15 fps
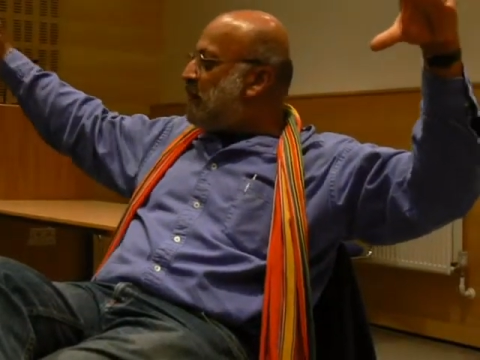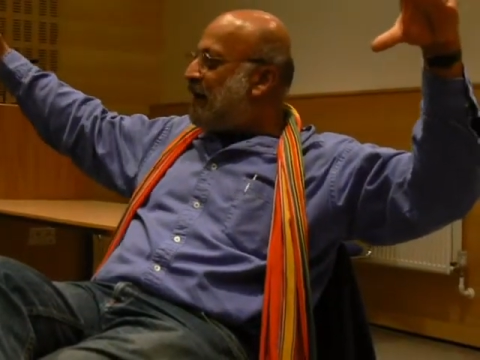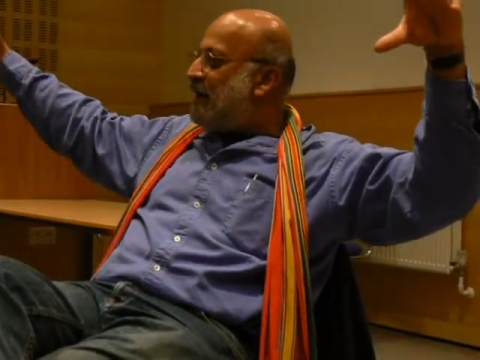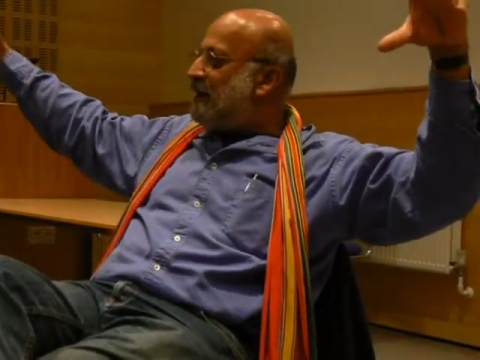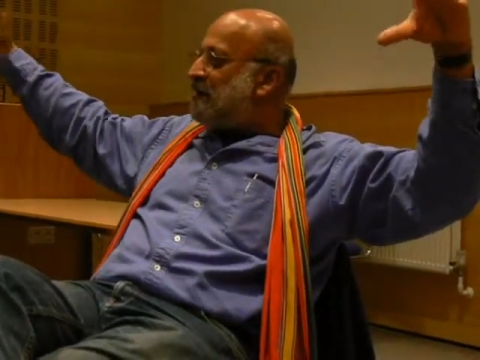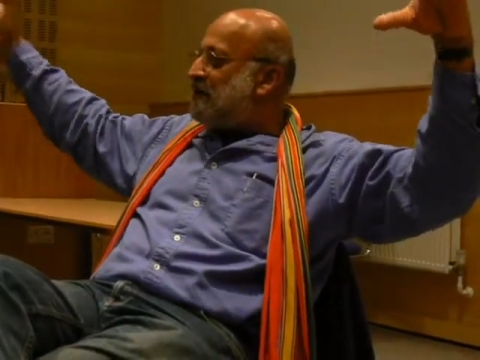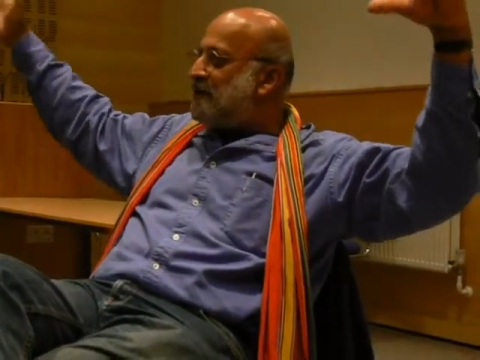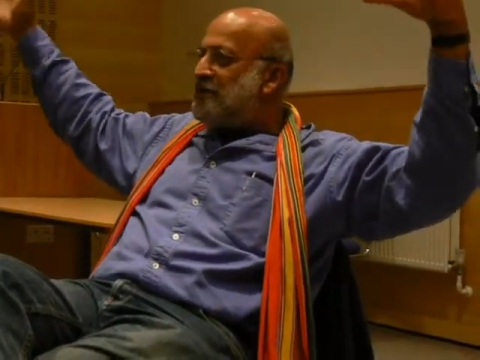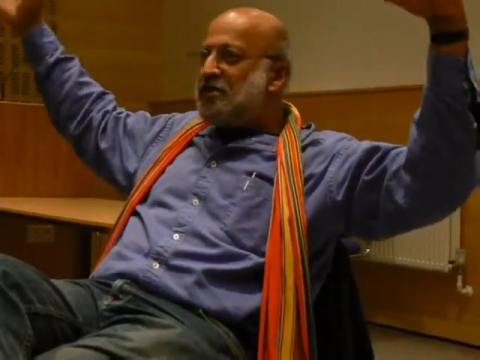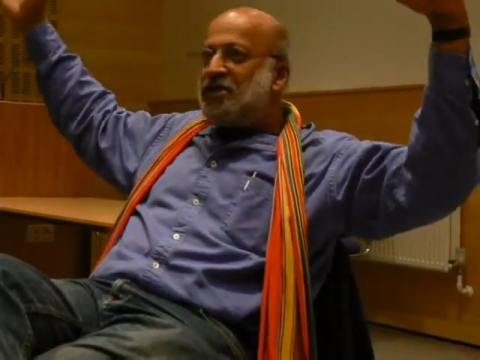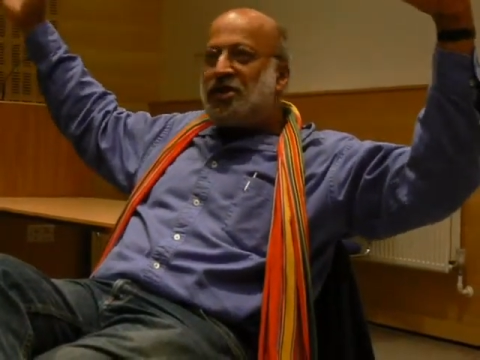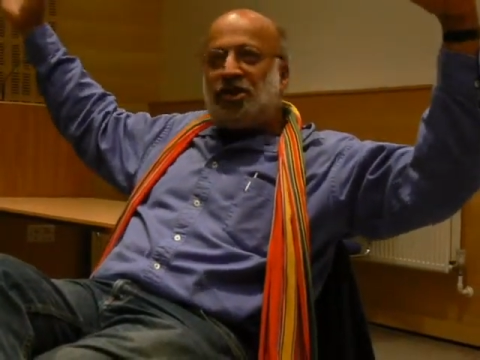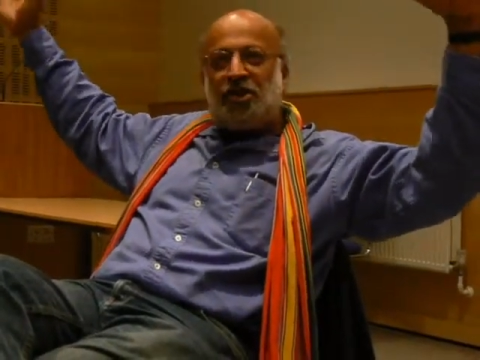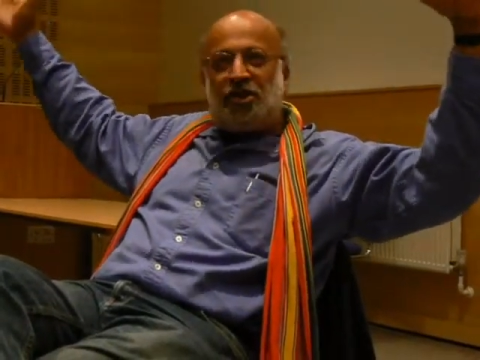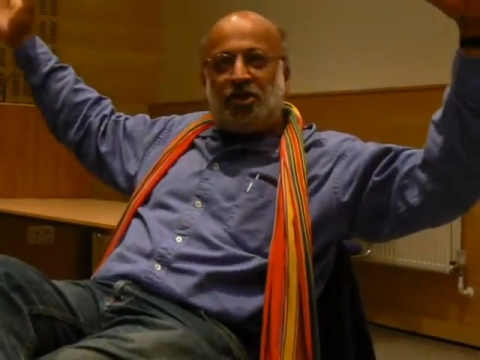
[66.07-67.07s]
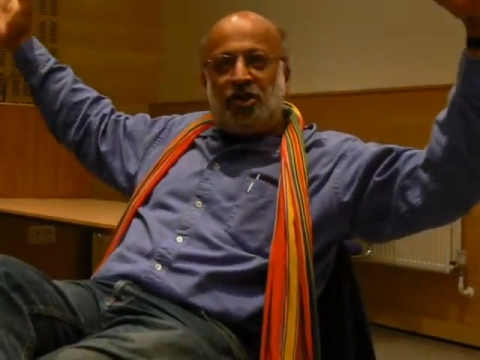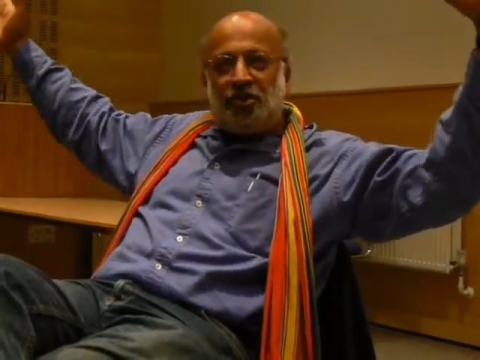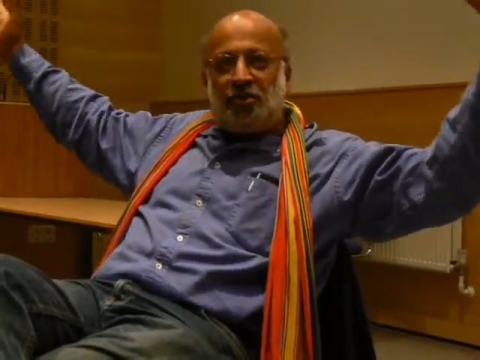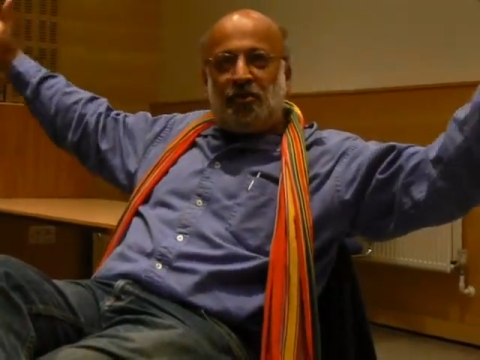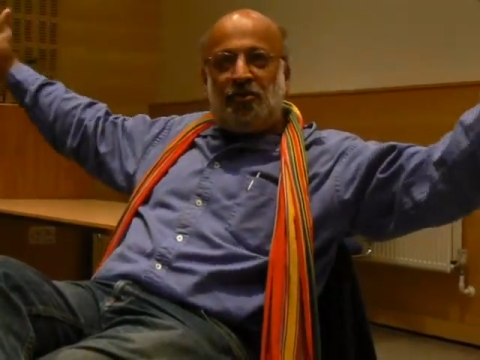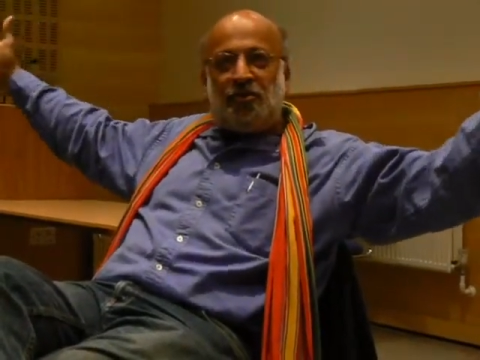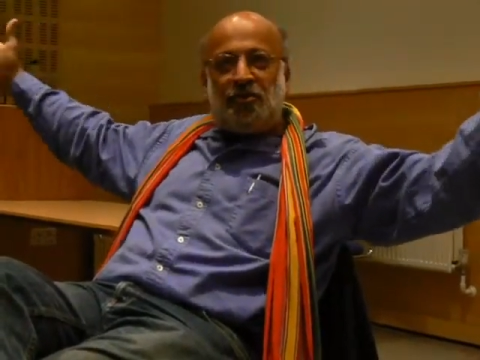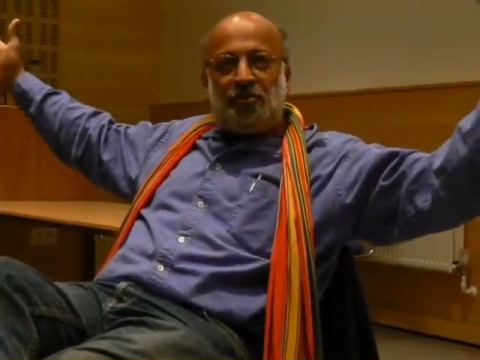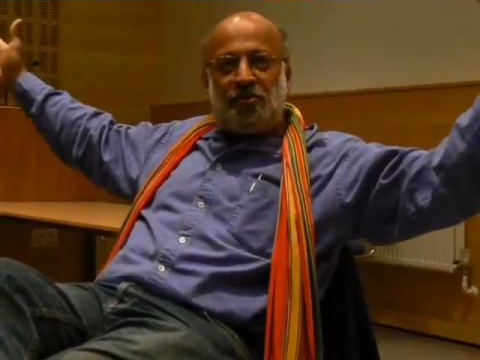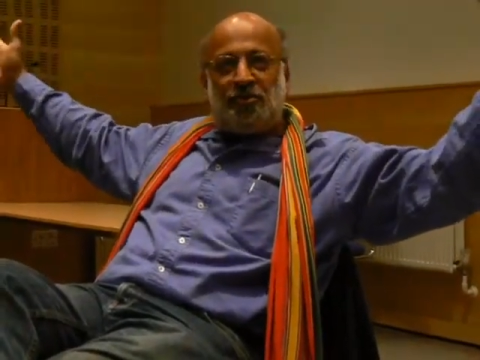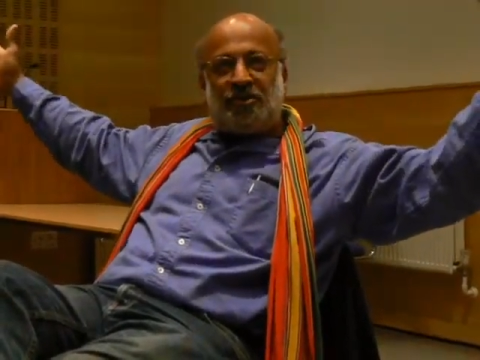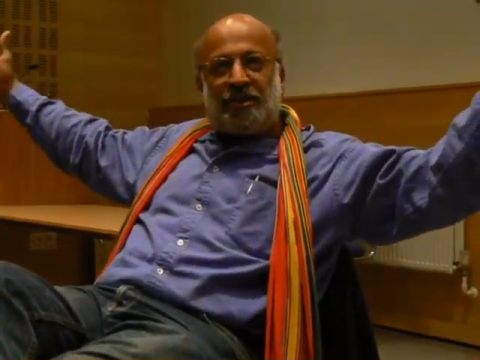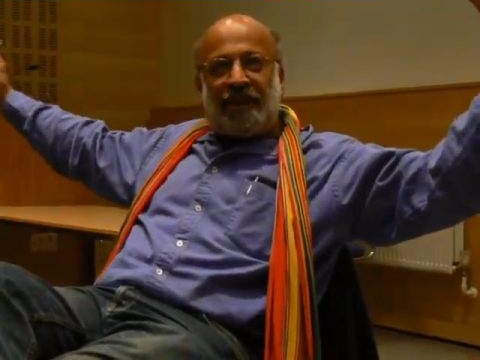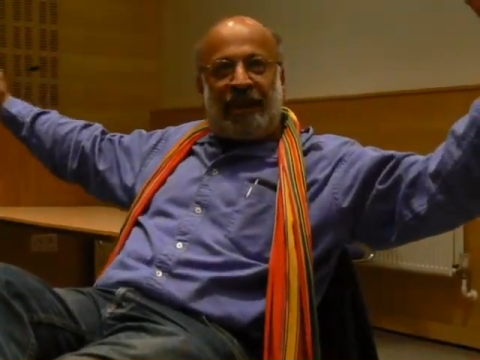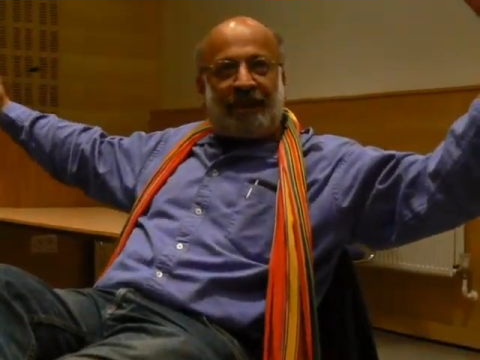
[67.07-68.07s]
part of this huge
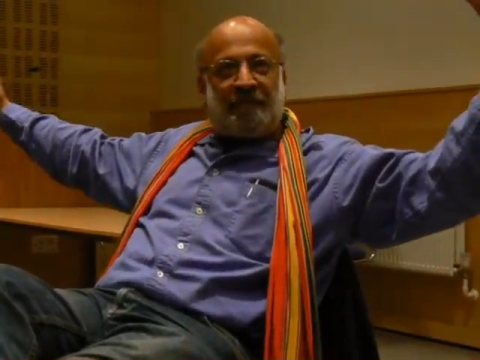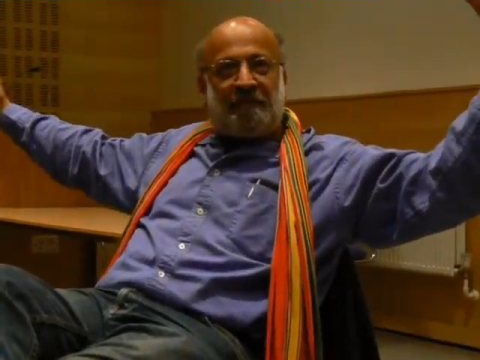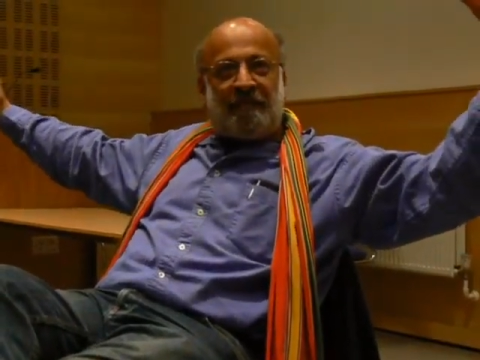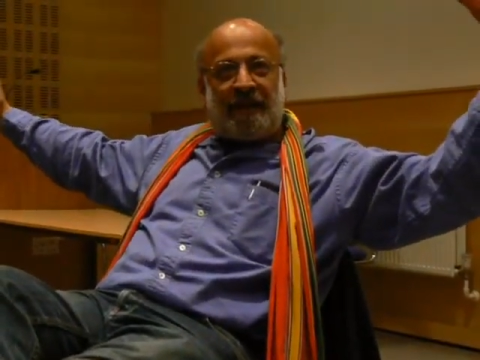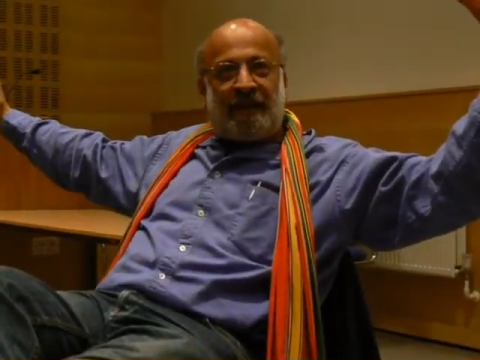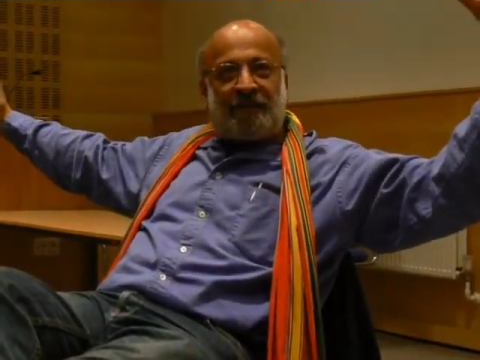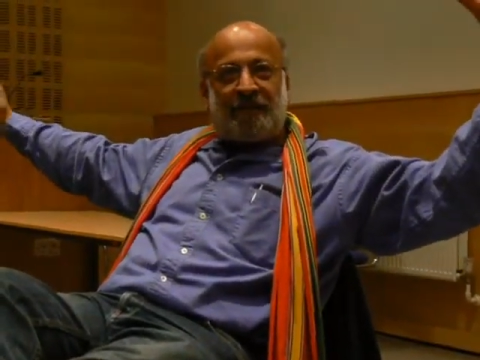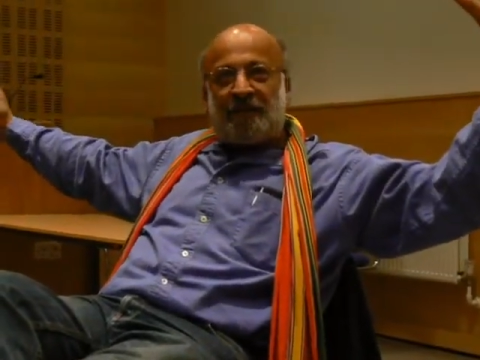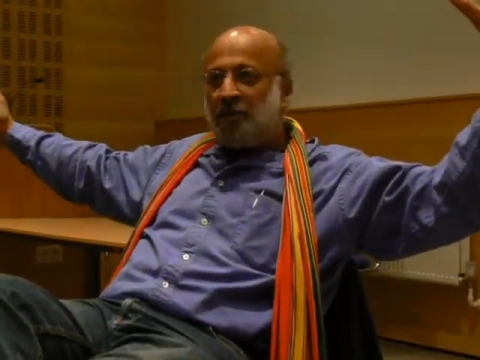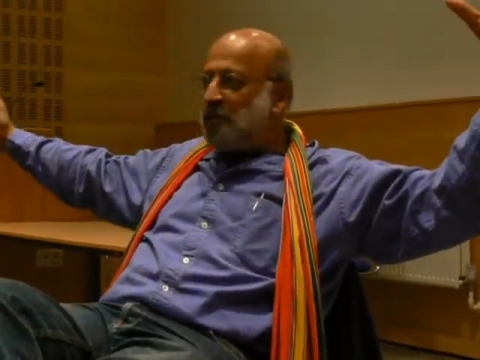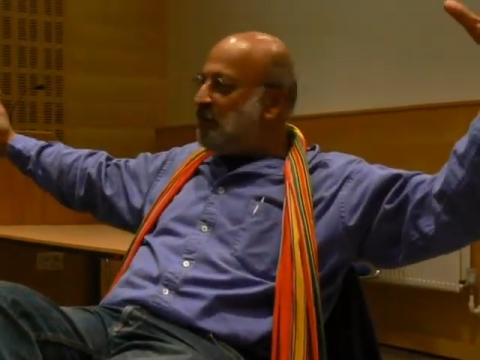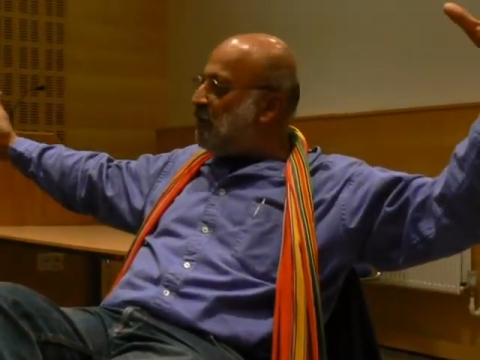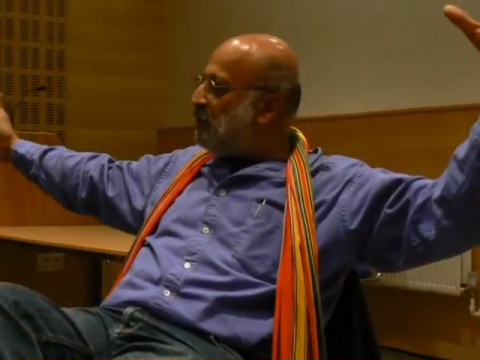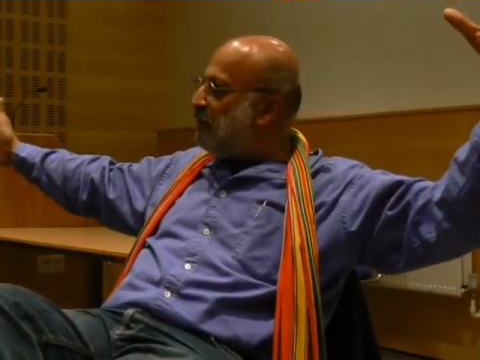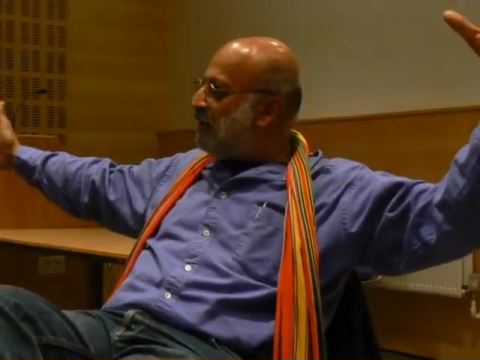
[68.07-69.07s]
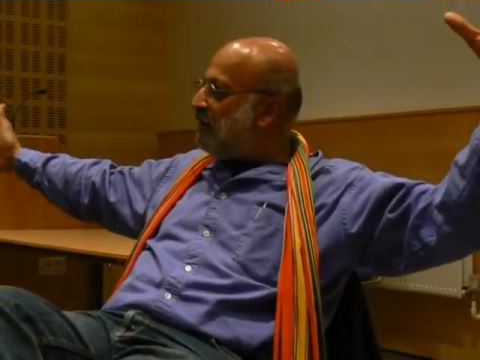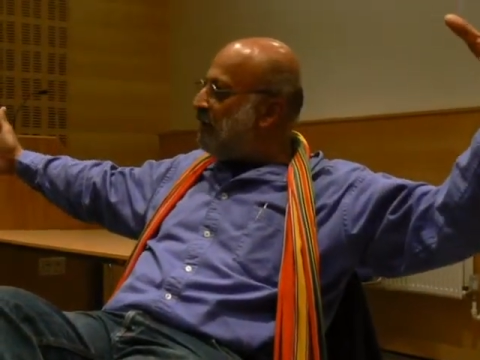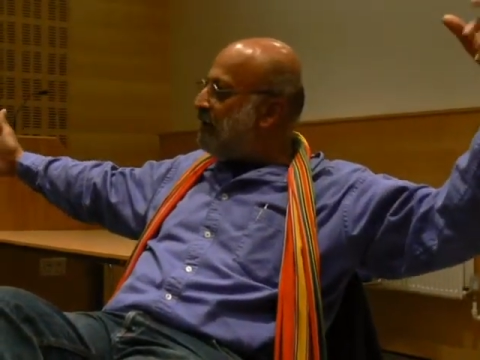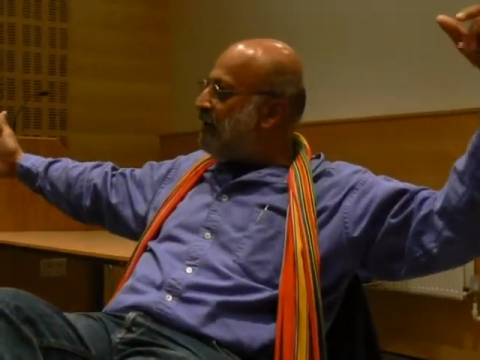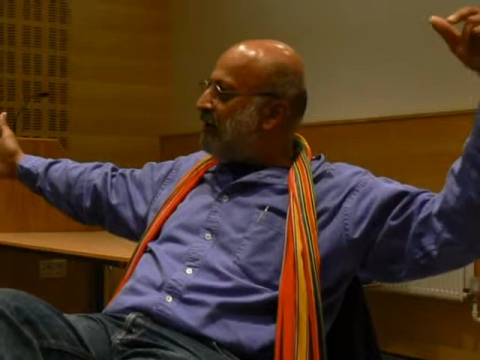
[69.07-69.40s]
landmass called